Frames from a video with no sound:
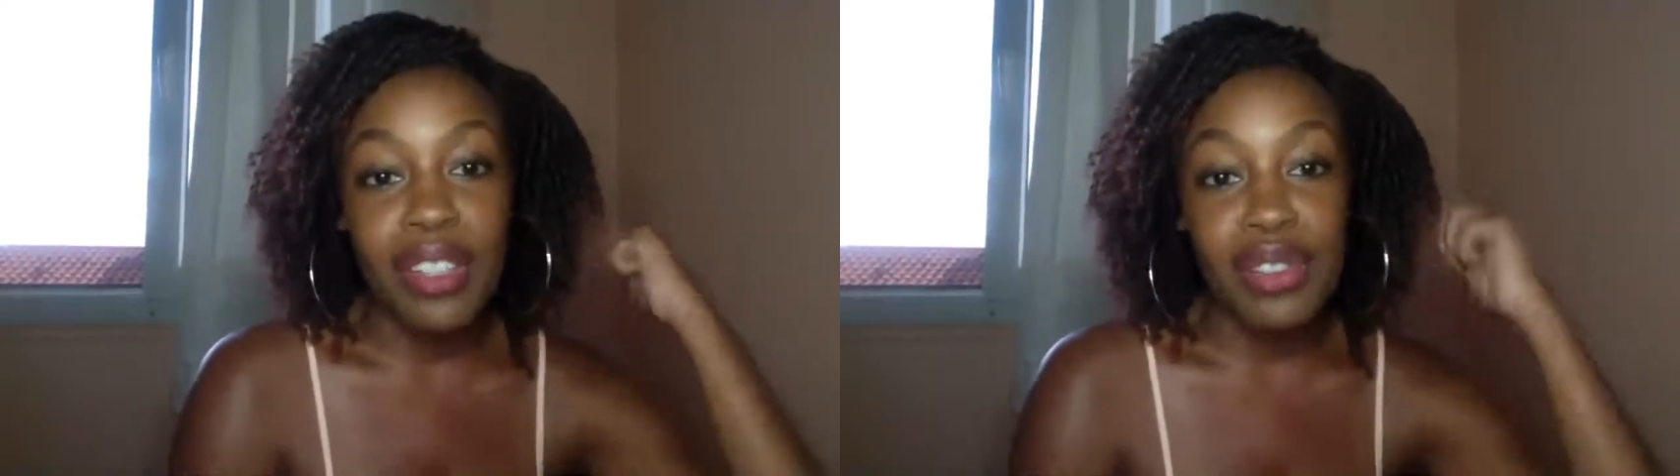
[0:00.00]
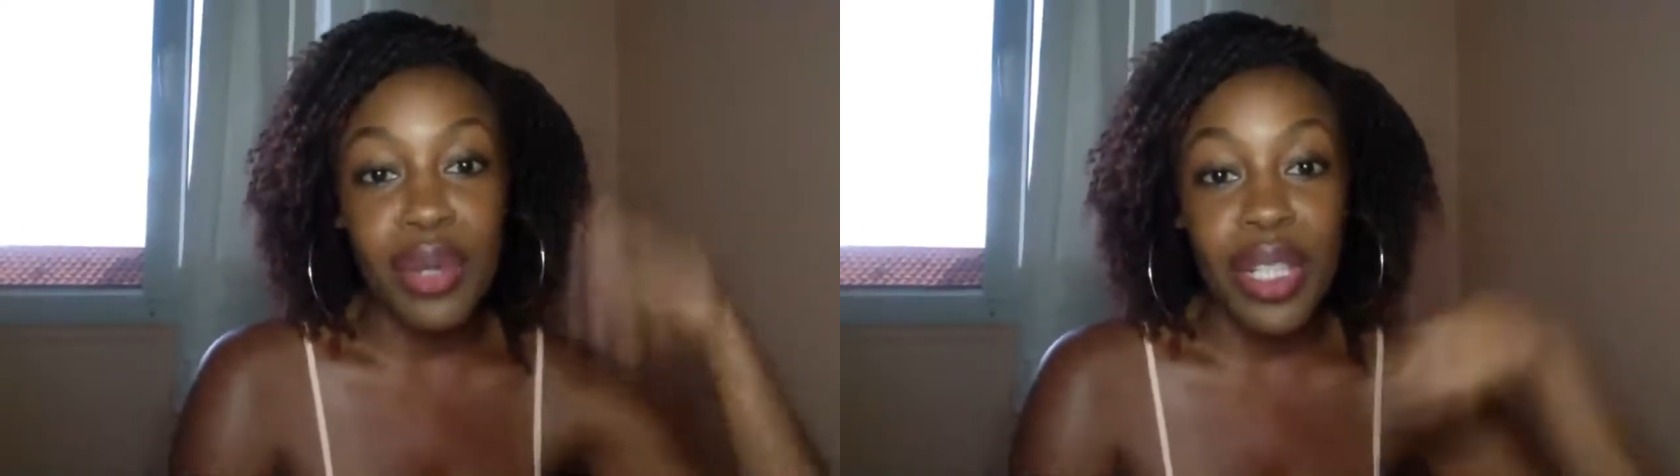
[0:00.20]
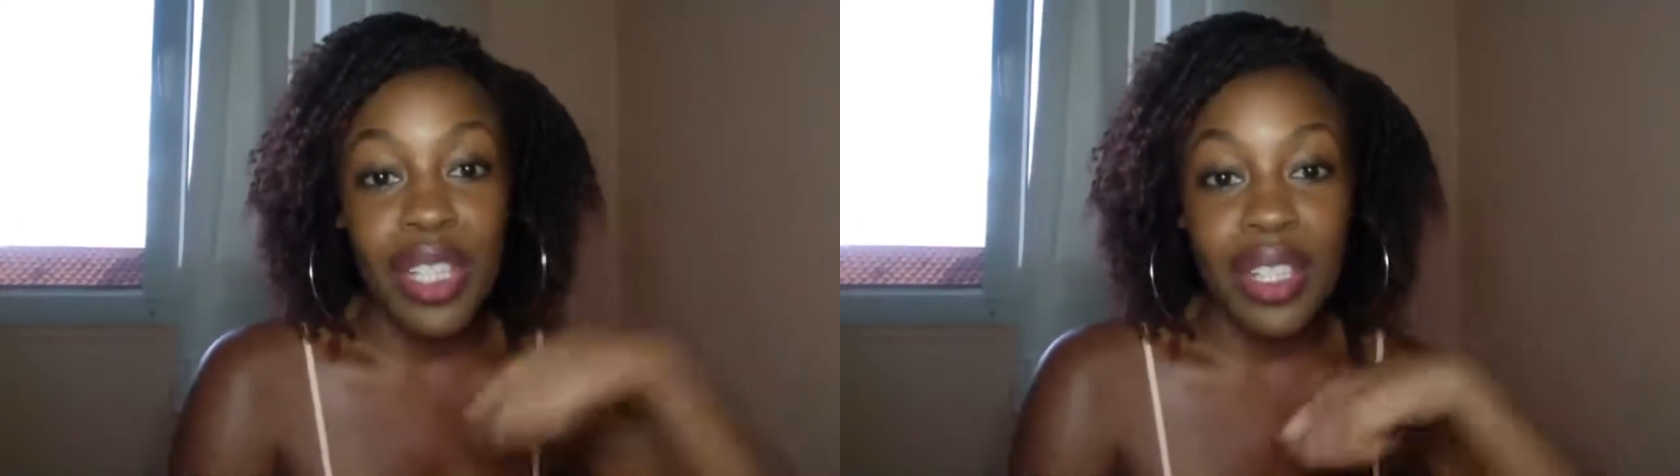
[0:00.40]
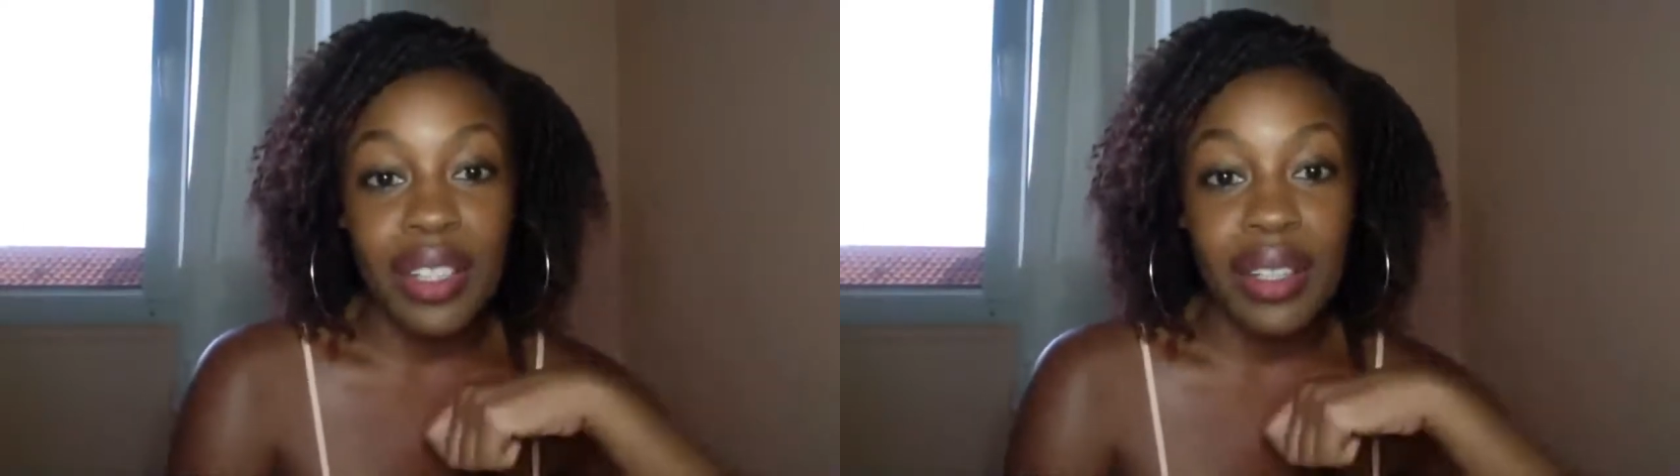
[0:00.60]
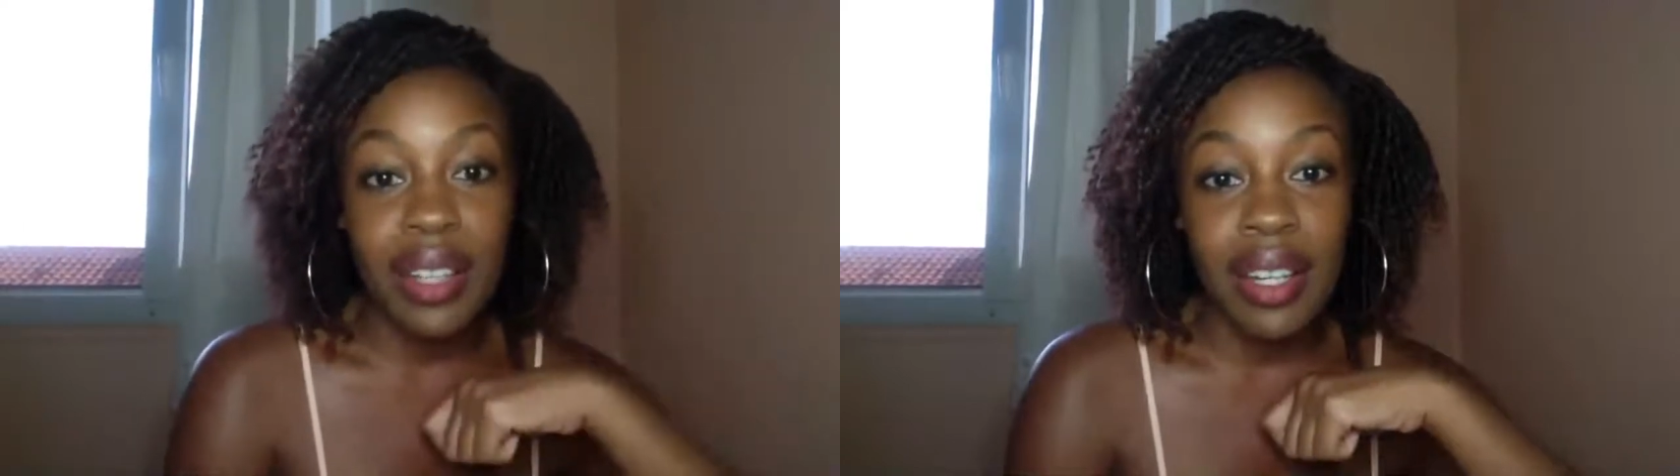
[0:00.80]

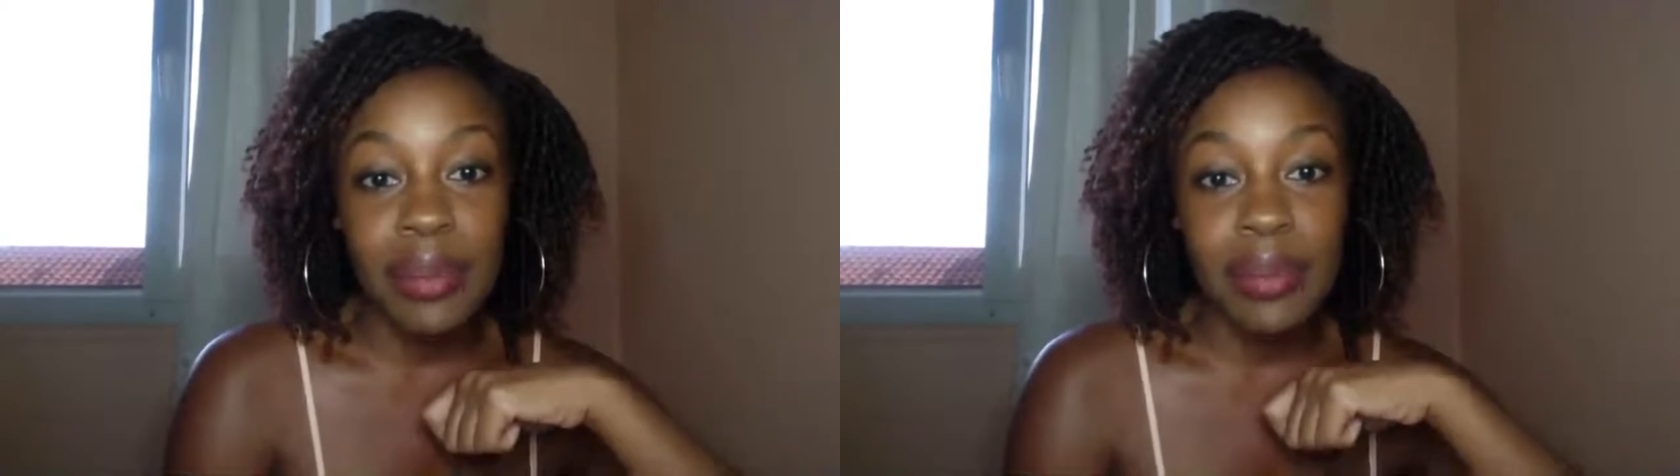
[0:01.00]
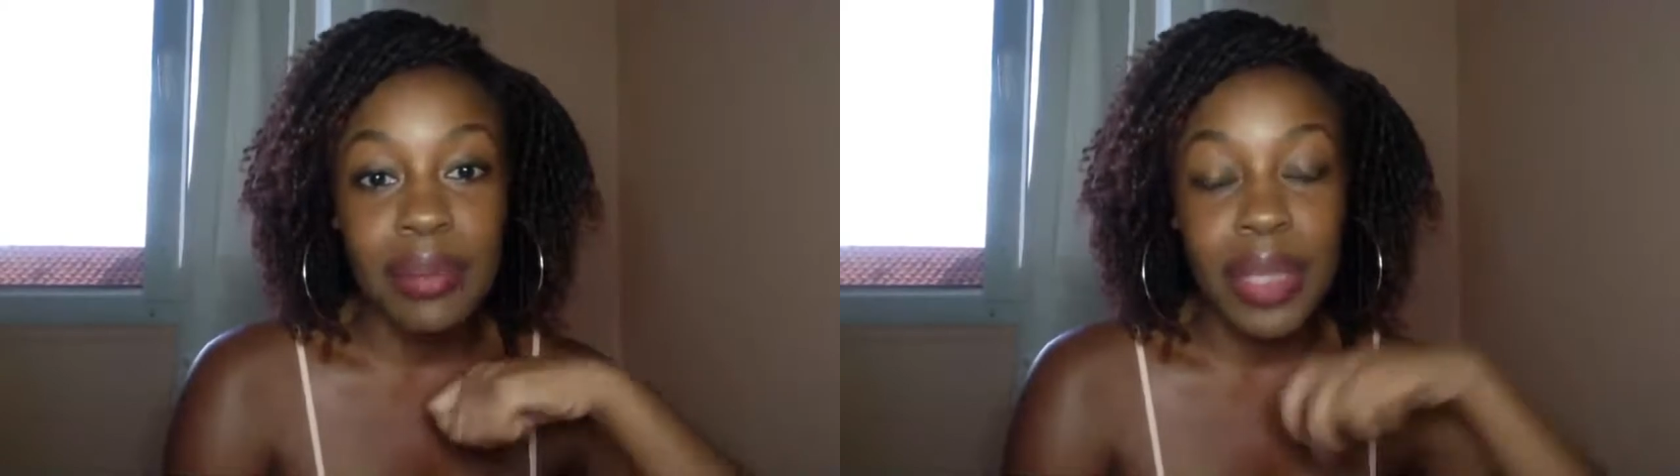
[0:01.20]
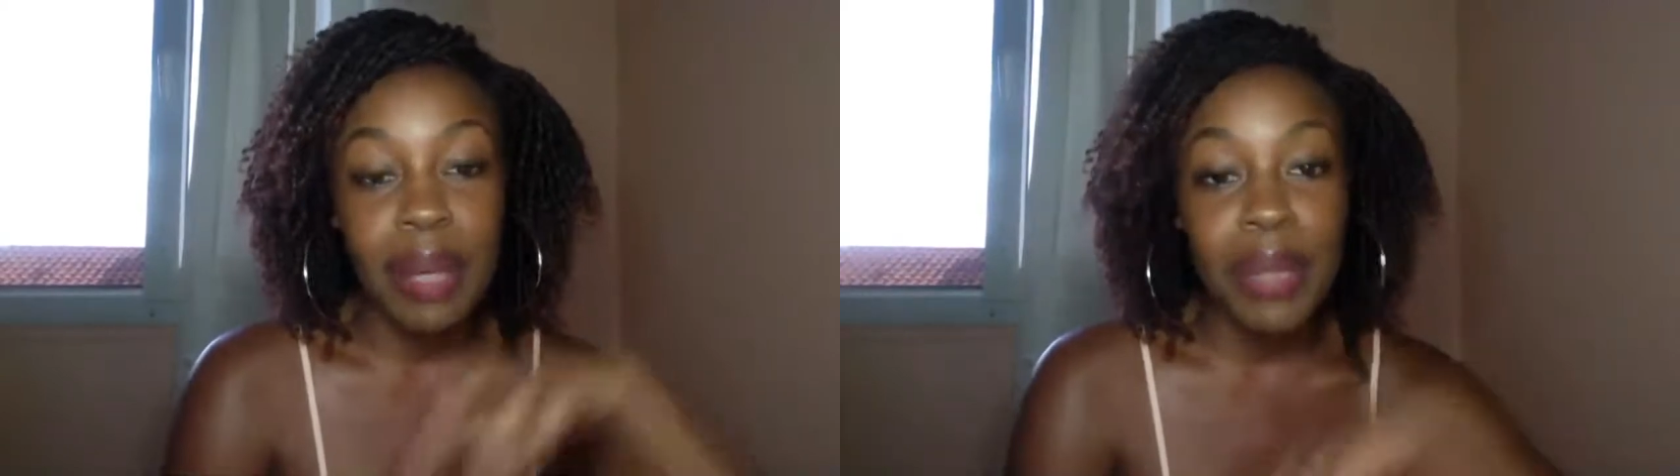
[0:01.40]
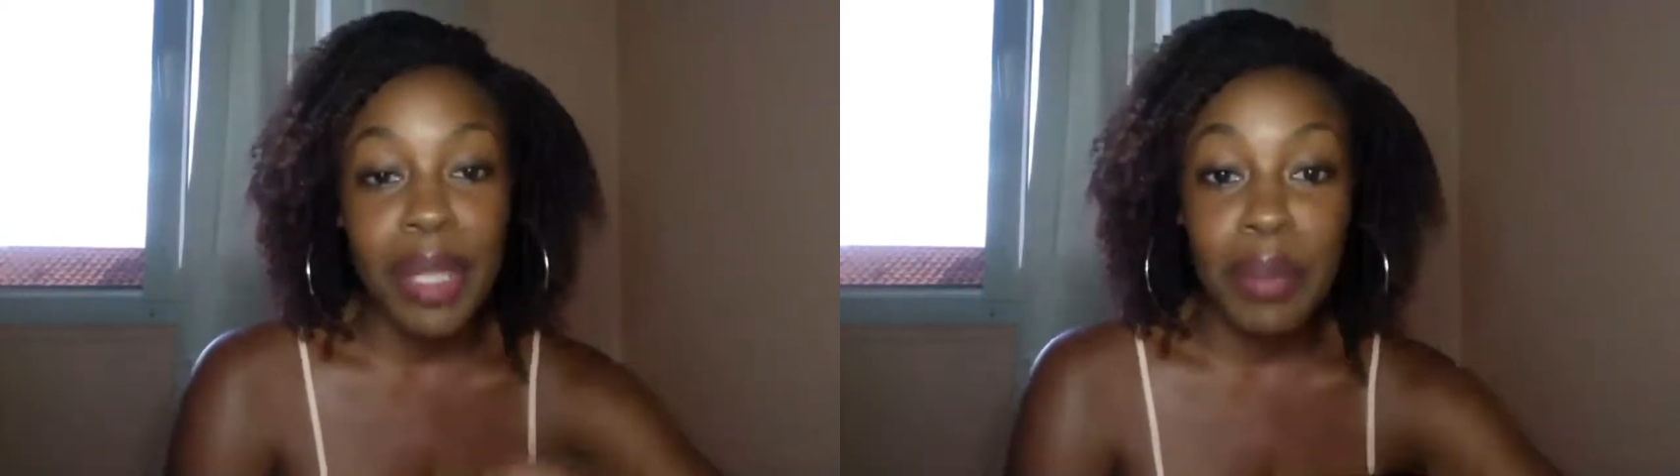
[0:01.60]
joining, becoming